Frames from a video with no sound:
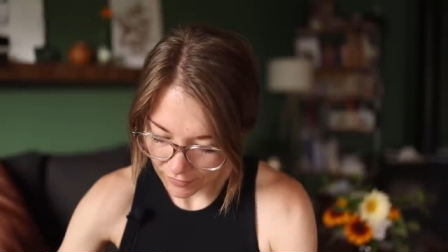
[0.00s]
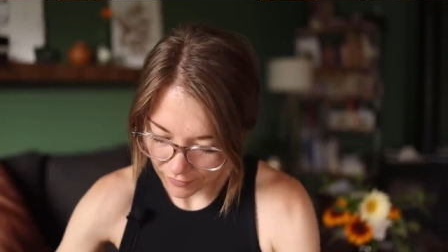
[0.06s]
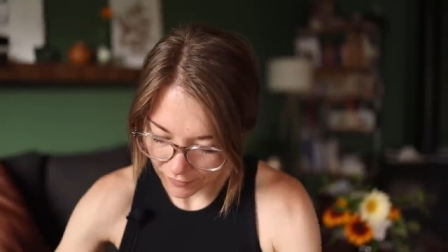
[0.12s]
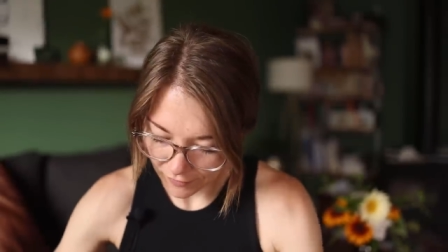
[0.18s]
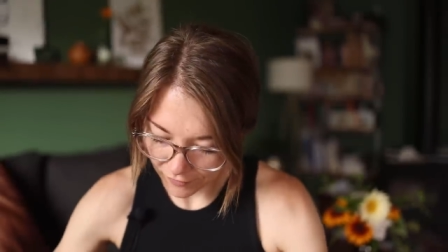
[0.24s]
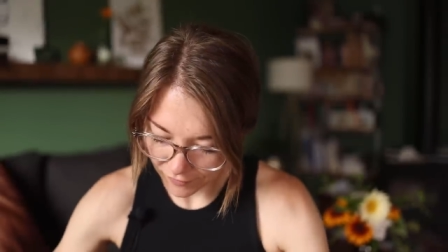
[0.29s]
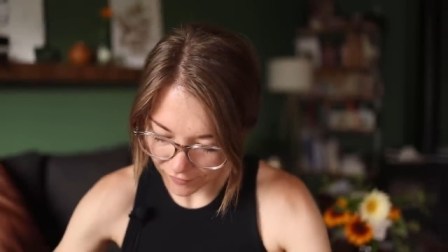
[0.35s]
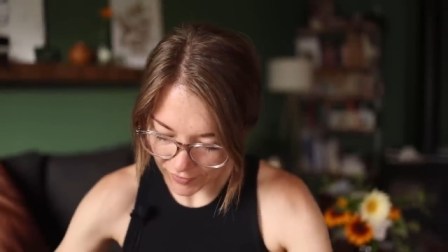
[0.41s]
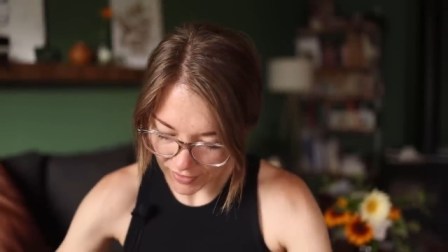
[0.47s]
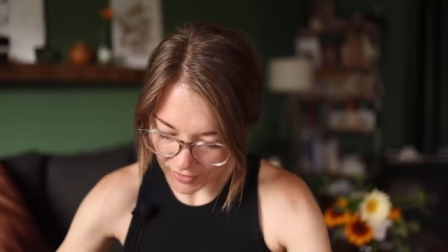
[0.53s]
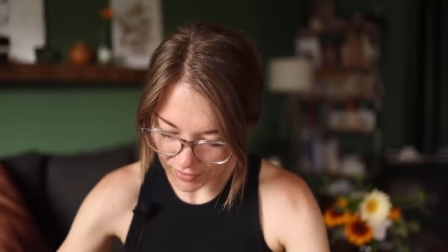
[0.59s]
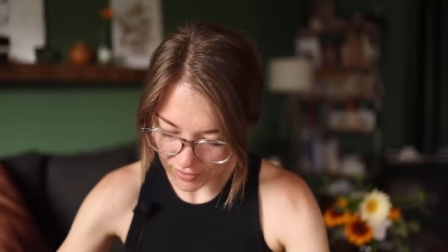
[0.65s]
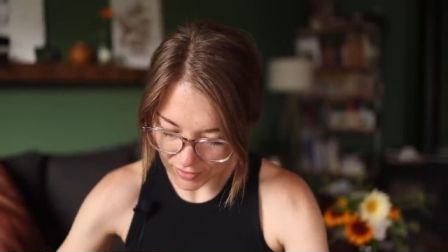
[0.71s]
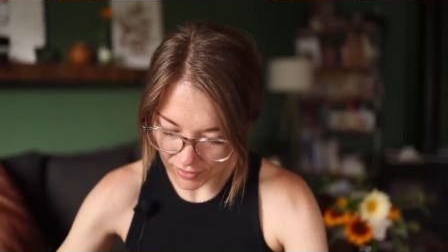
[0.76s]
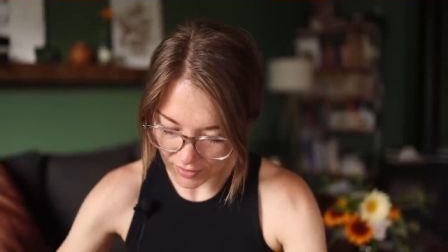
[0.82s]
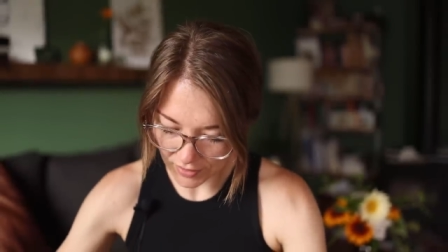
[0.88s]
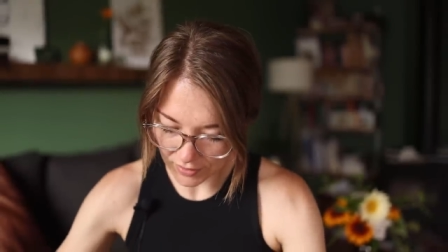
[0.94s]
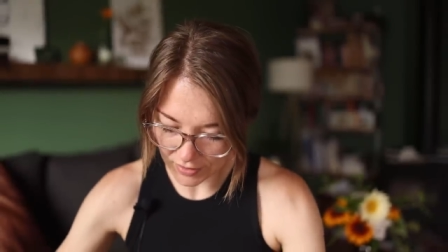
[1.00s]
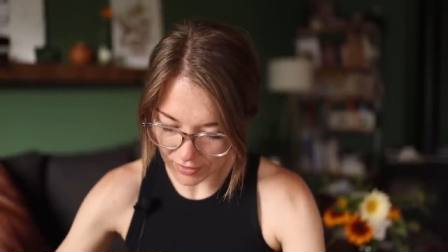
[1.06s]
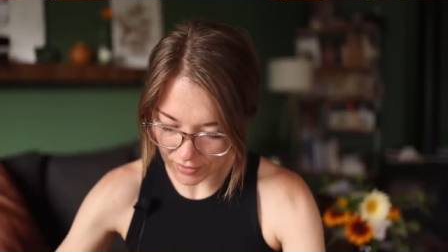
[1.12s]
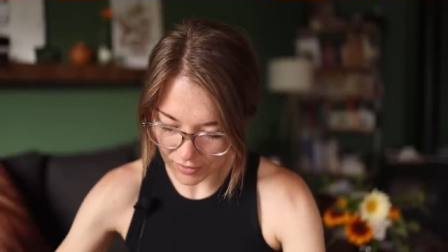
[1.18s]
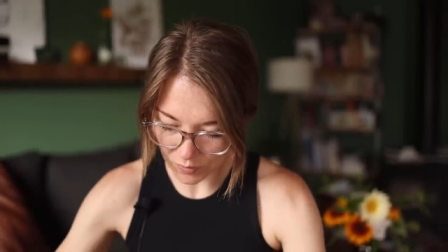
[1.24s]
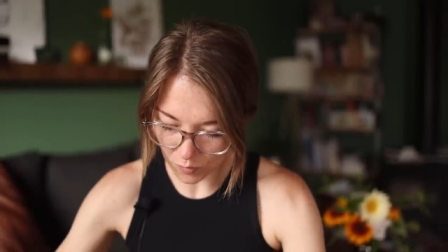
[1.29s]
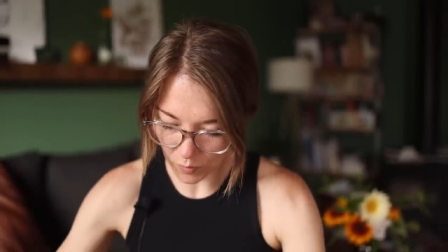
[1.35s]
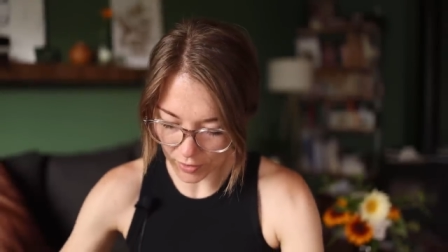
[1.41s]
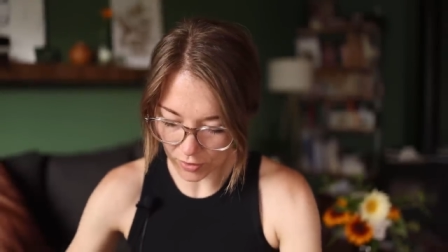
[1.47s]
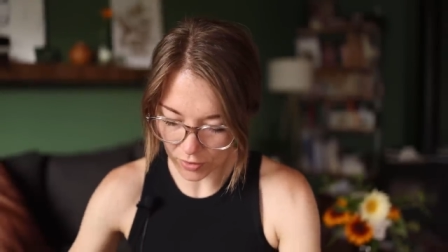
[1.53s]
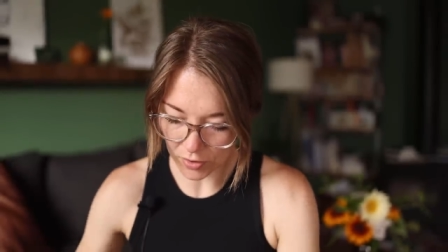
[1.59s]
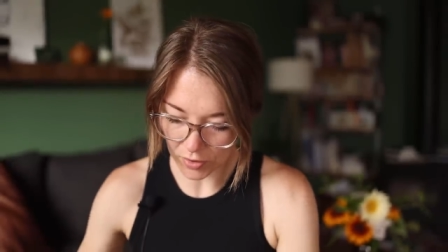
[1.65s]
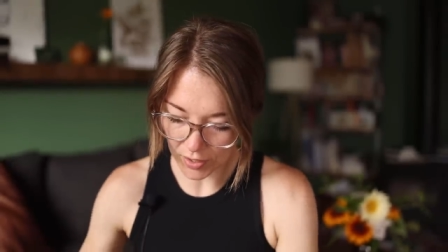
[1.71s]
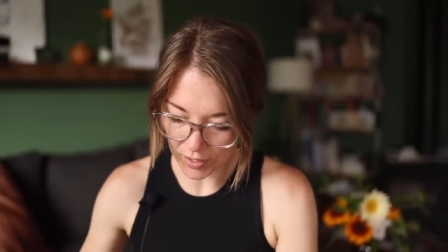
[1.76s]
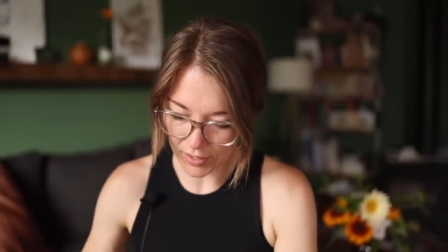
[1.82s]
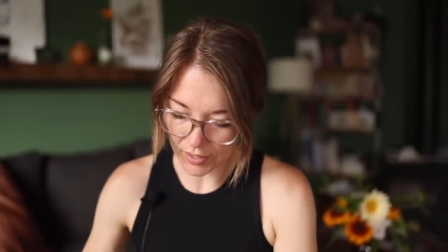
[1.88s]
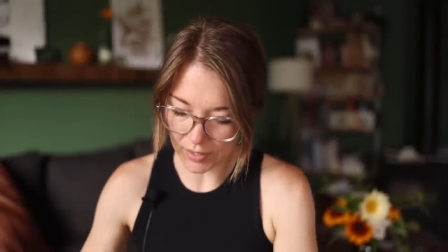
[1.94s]
fit this
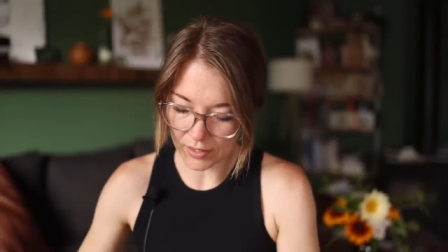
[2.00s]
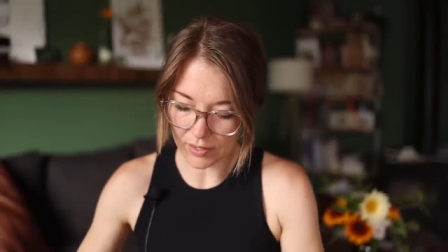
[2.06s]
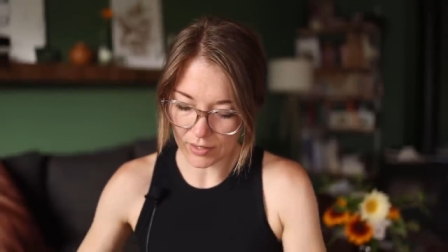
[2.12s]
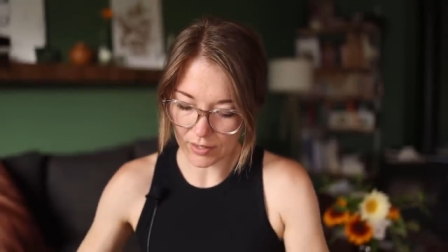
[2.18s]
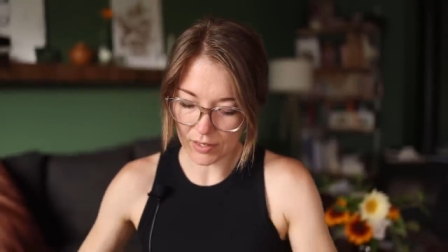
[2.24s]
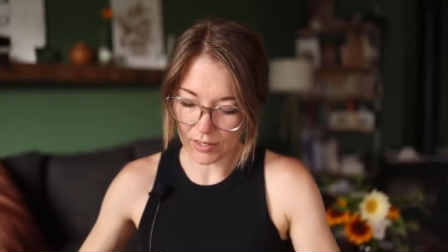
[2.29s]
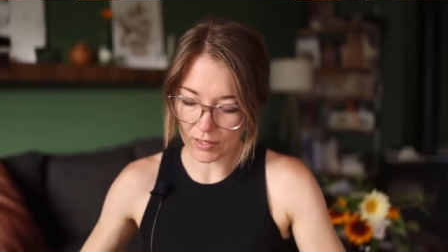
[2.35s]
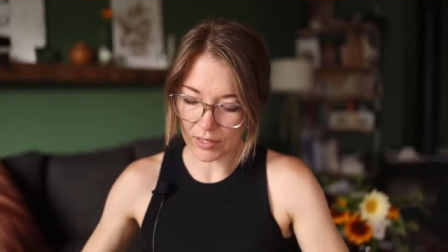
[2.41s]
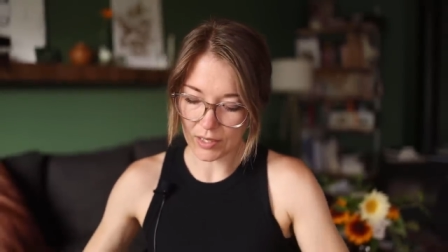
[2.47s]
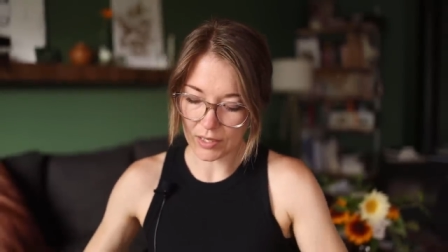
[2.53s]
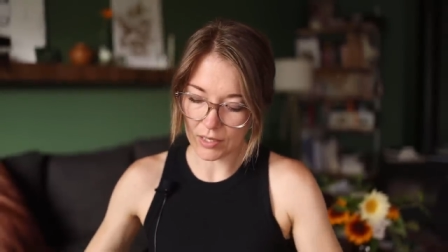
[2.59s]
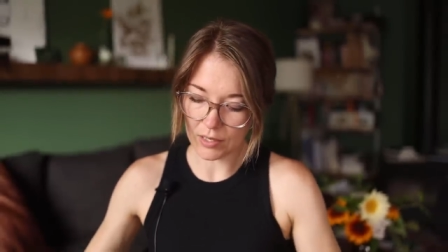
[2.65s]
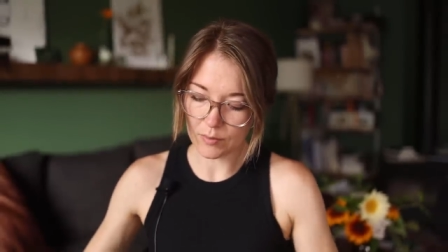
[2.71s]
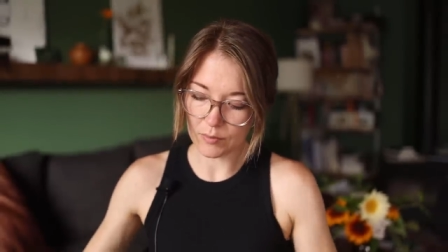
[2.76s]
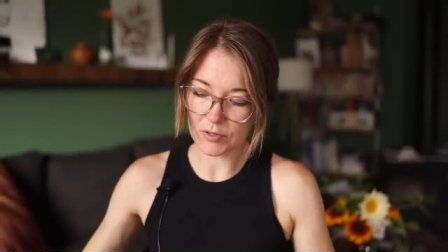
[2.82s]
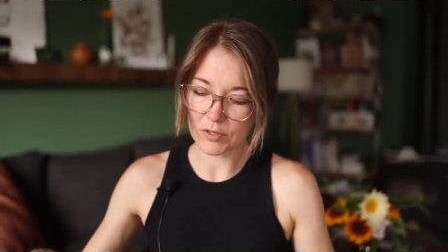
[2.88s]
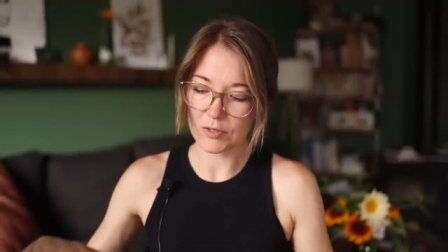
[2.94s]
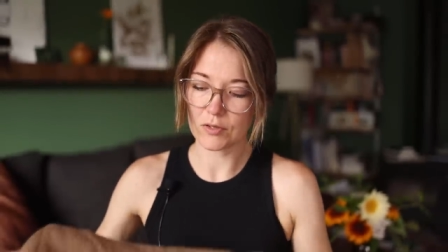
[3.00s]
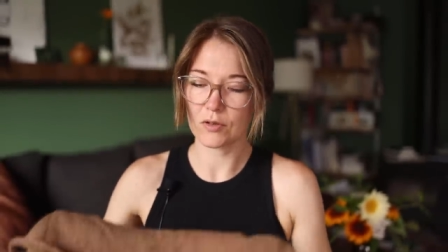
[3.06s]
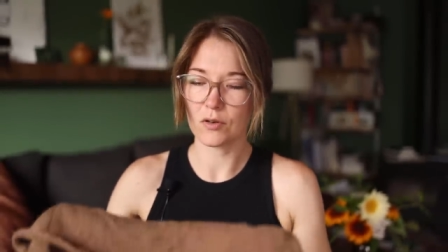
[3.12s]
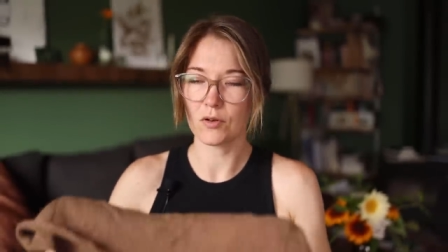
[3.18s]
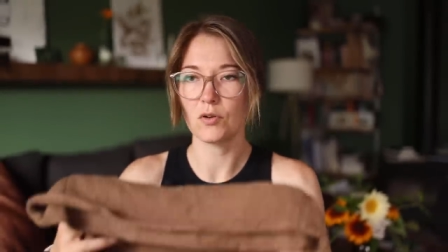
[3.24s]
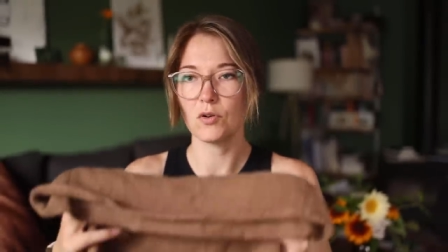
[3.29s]
sweater and it keeps